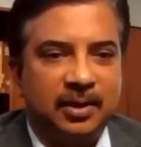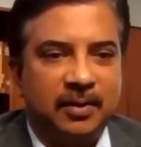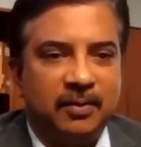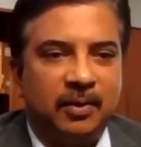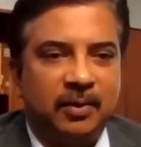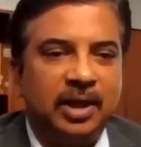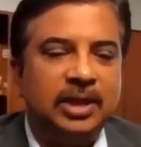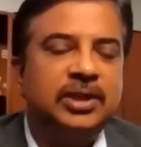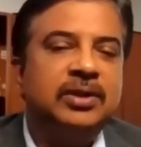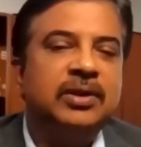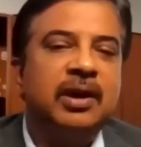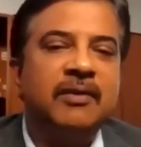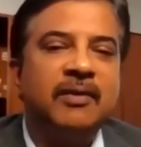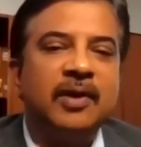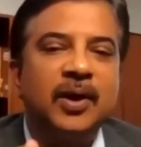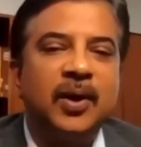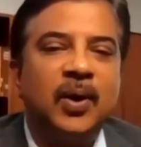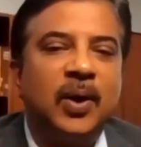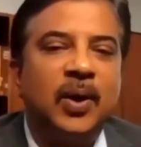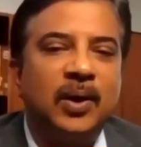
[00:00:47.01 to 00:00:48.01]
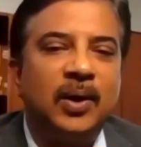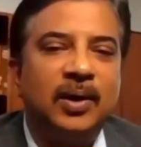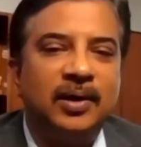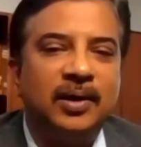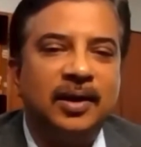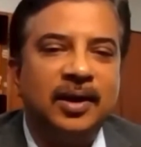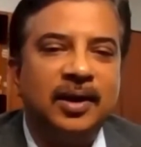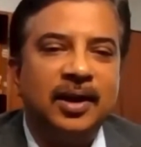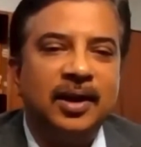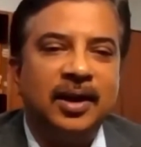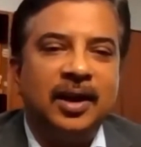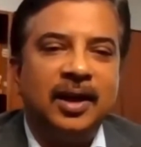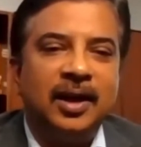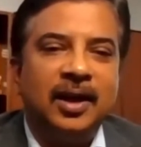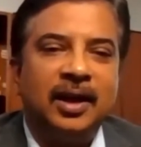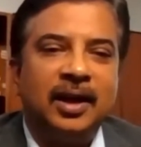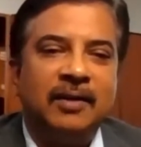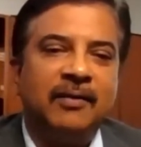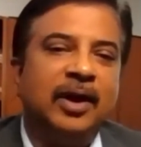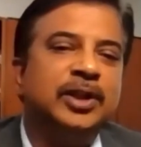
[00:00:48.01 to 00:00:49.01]
Once you have a goal,
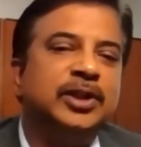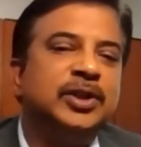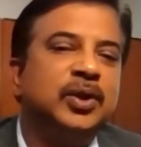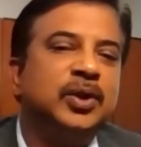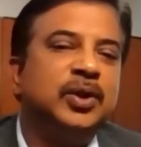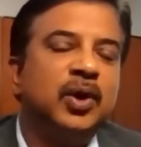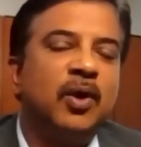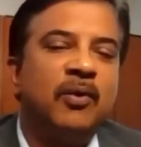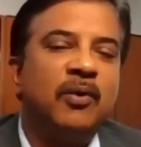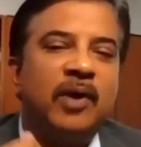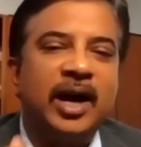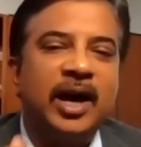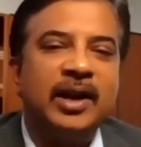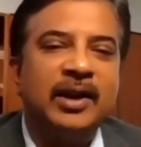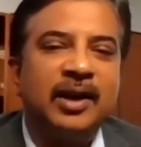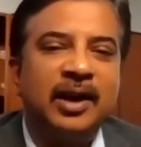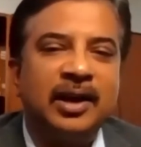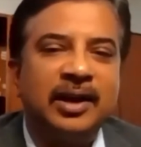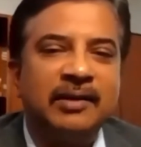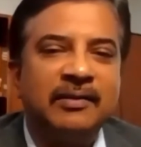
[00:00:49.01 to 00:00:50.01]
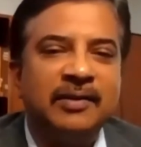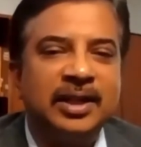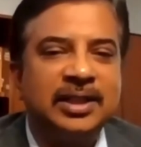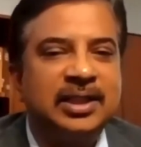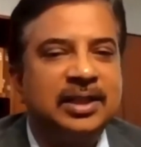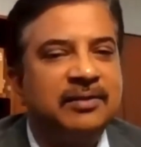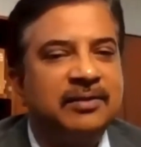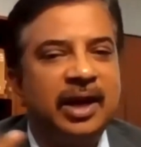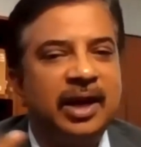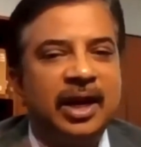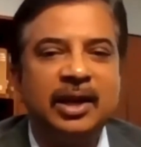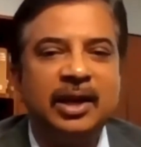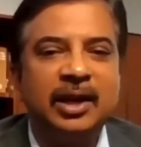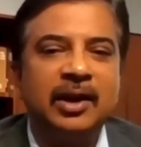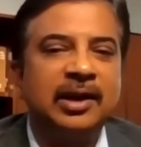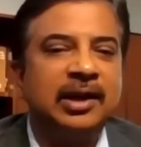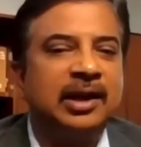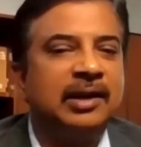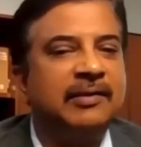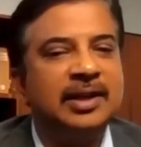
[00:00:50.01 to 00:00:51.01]
once you know why you are investing, where you
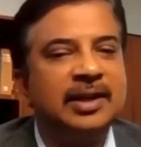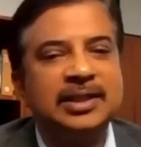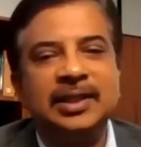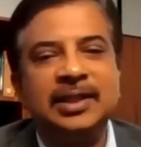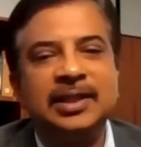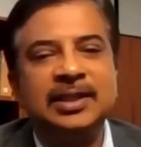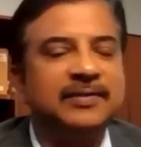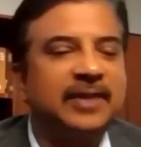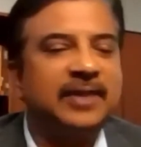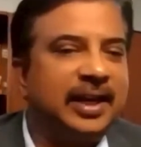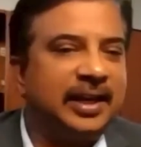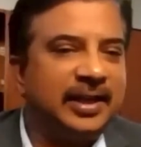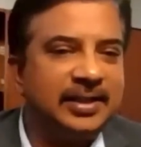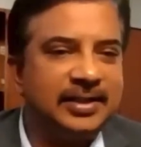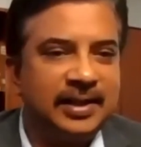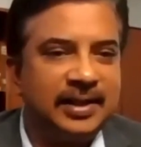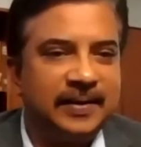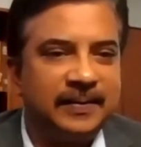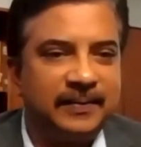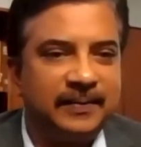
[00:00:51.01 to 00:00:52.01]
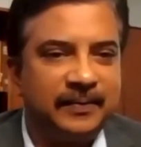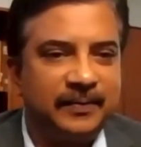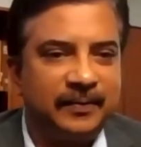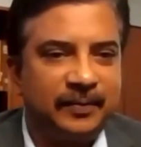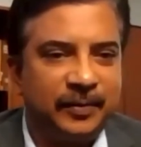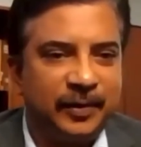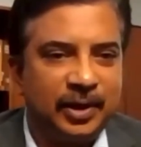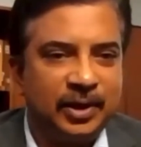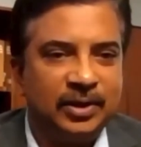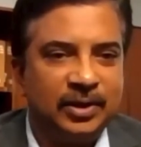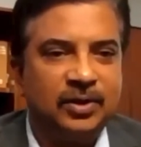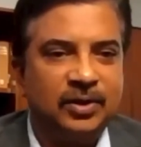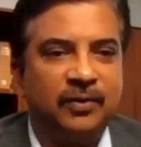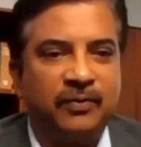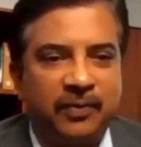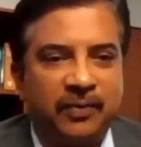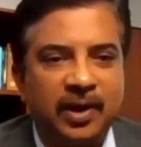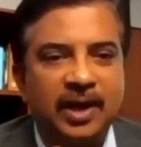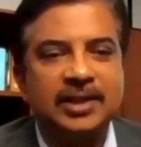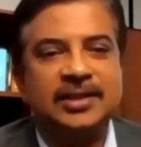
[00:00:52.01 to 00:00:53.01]
are investing is very easy. So
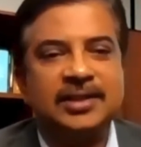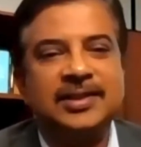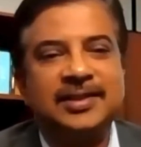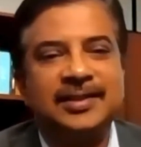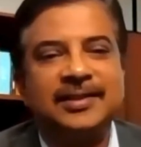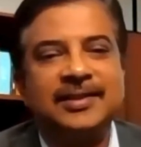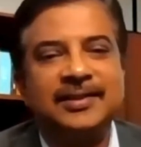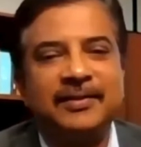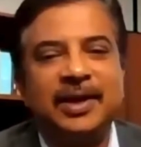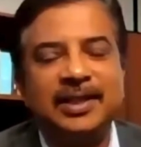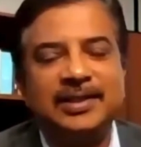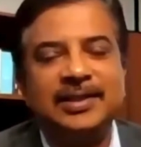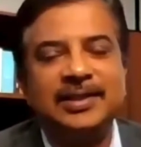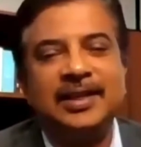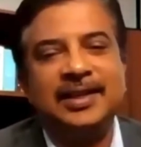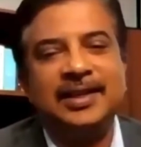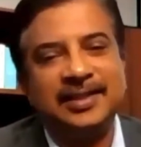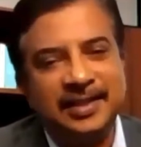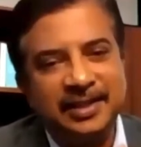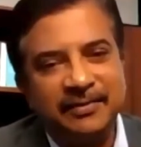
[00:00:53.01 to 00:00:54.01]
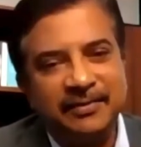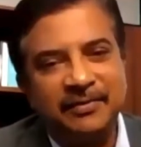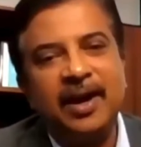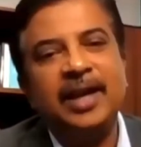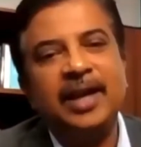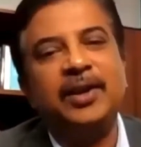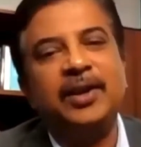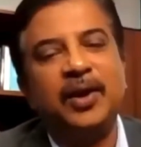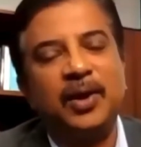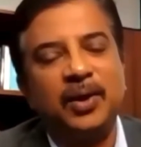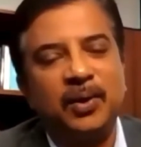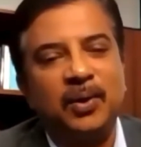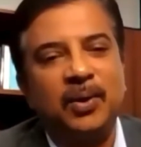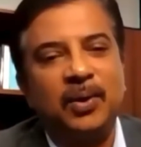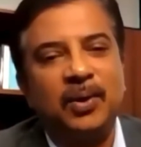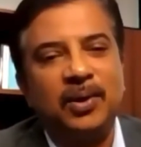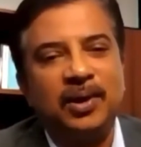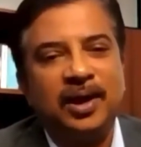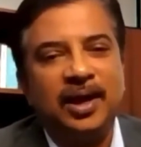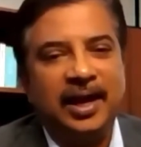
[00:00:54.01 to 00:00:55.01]
first question is define your
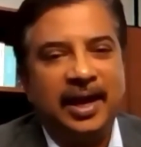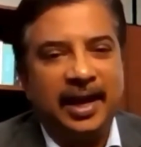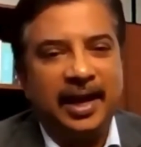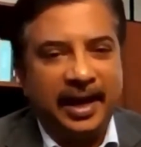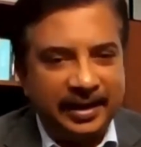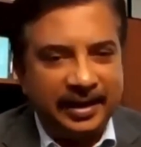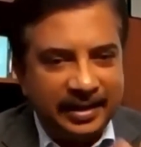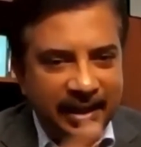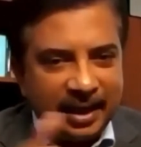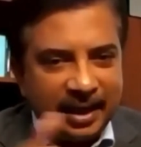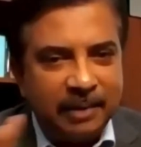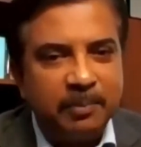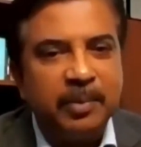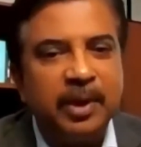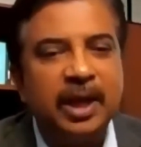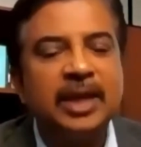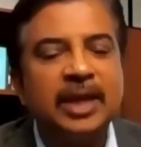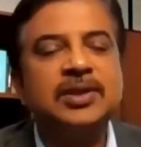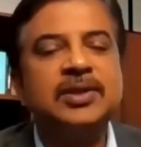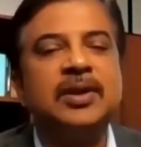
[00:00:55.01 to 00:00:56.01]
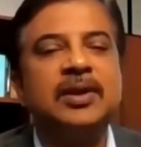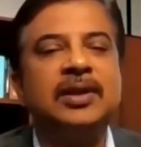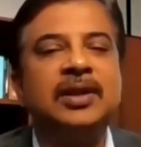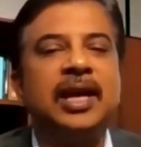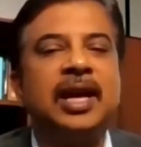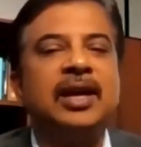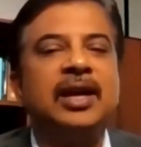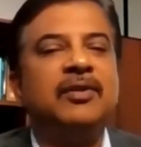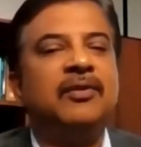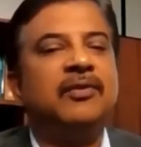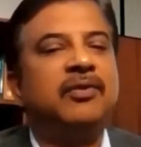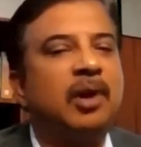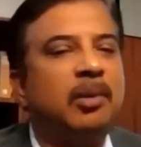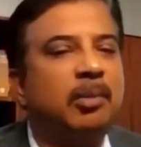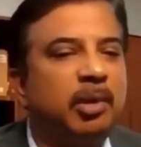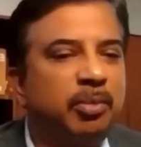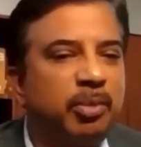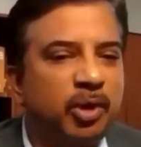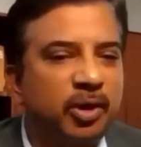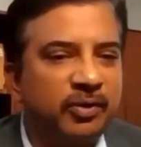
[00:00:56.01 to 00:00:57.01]
goal, and then based on that, you form
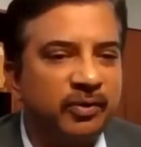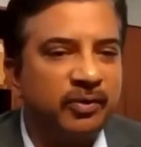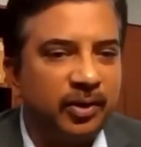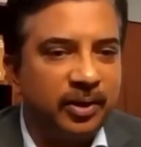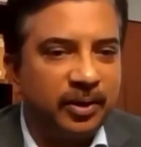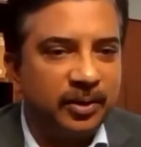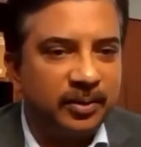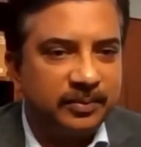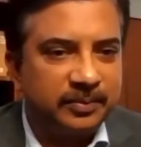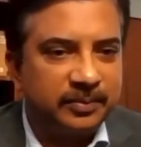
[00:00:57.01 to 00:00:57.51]
a portfolio.